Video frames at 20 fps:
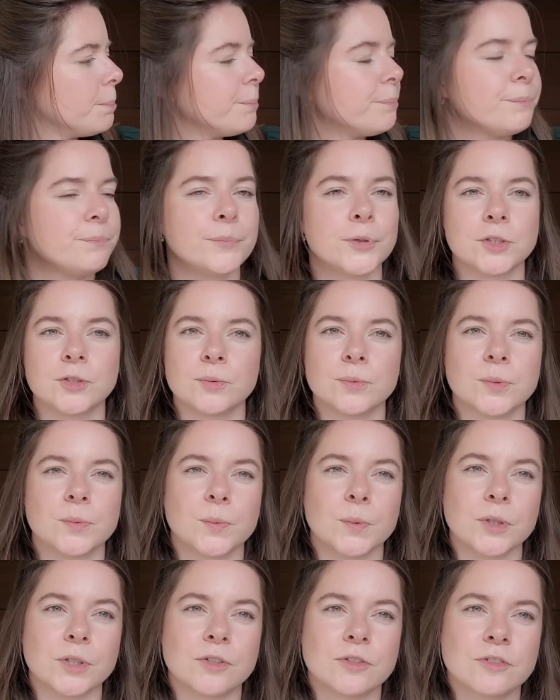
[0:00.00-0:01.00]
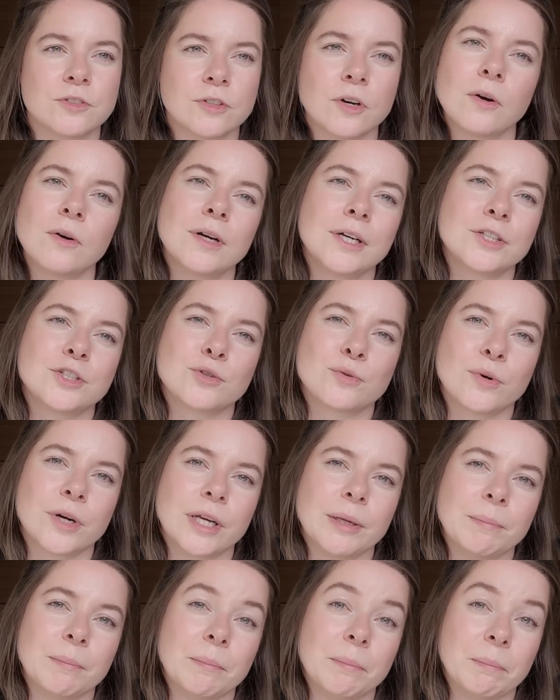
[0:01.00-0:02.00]
but it will totally
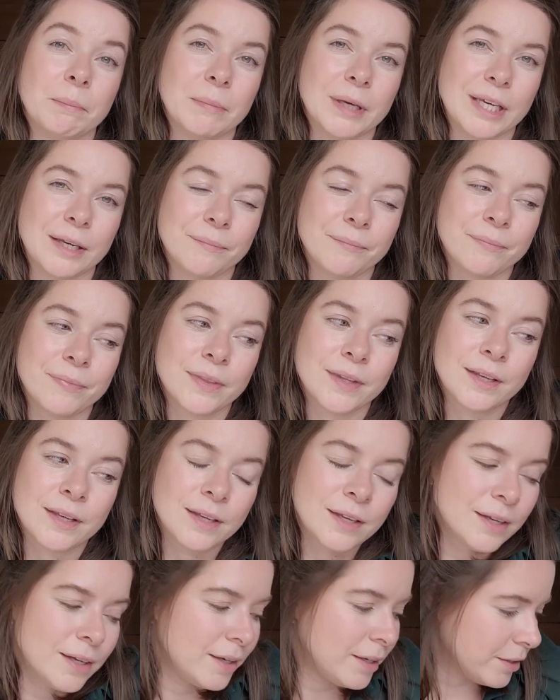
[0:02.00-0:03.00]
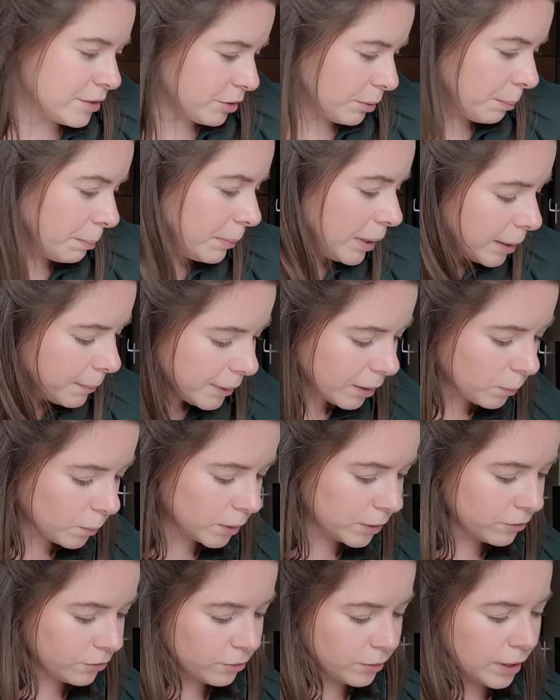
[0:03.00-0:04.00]
scream me. So maybe I
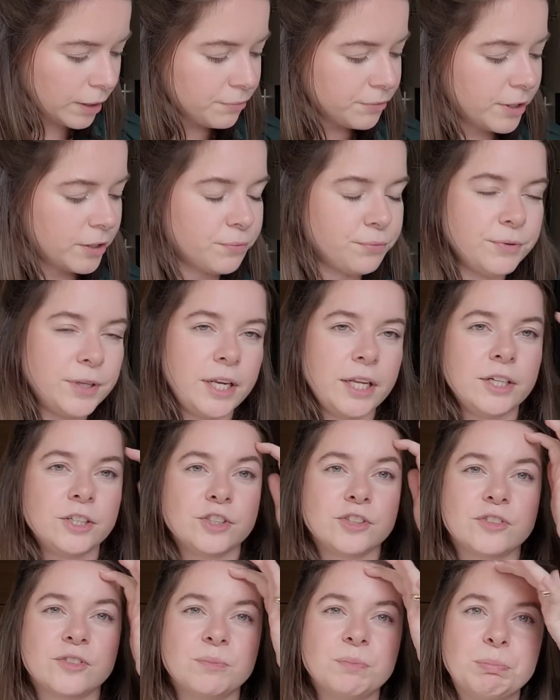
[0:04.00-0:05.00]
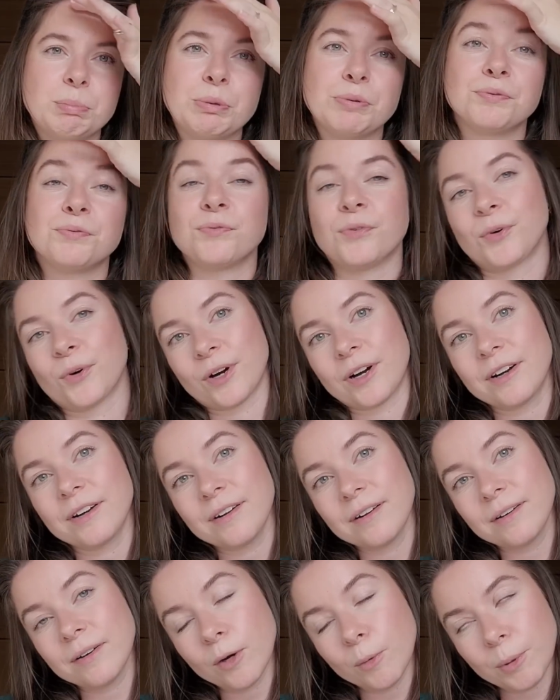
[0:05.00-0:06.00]
want to have that finished before
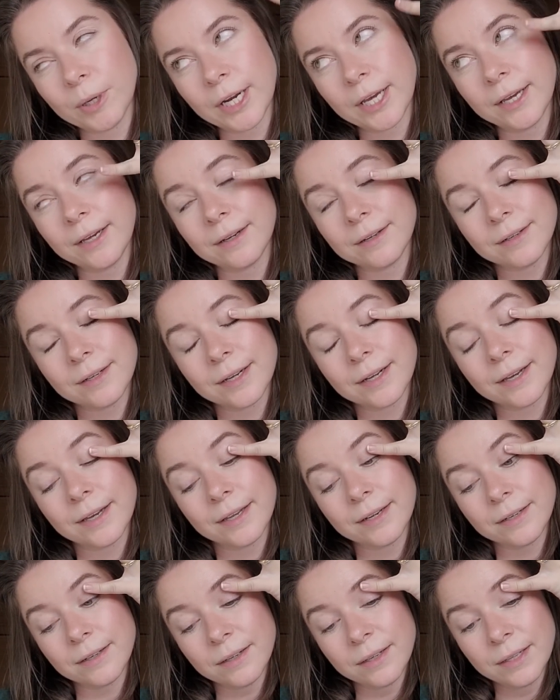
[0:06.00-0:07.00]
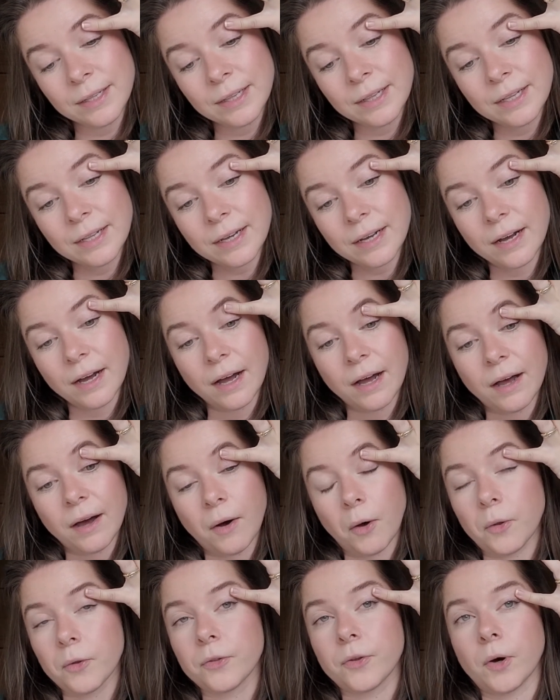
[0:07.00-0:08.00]
Copenhagen again,
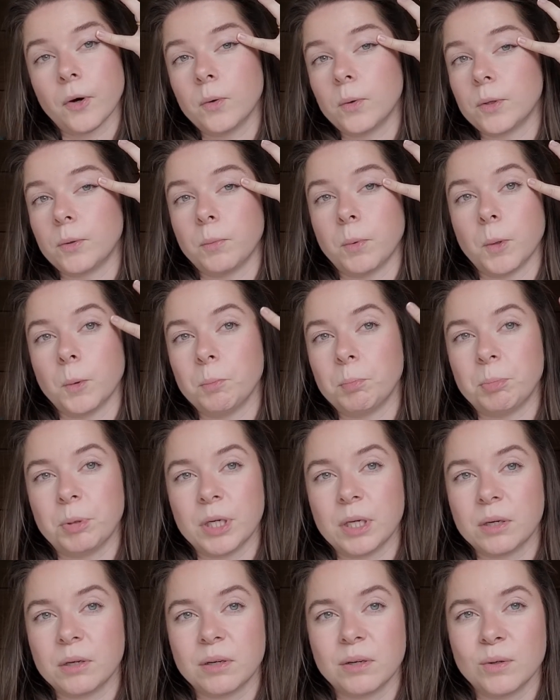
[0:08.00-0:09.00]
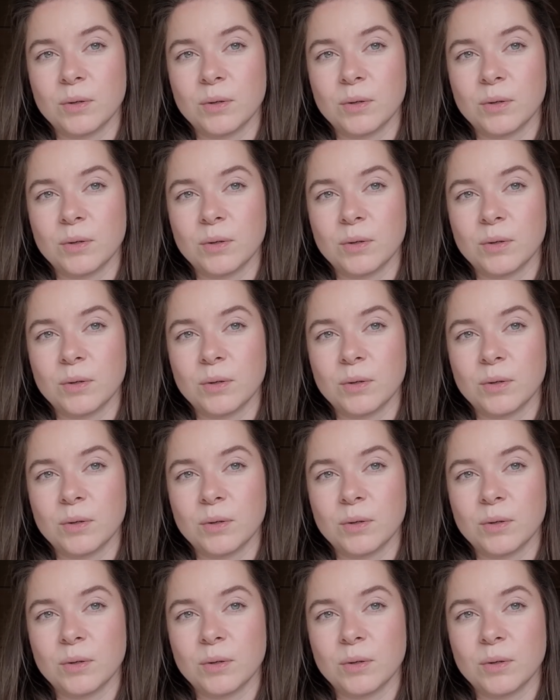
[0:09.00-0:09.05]
although it won't be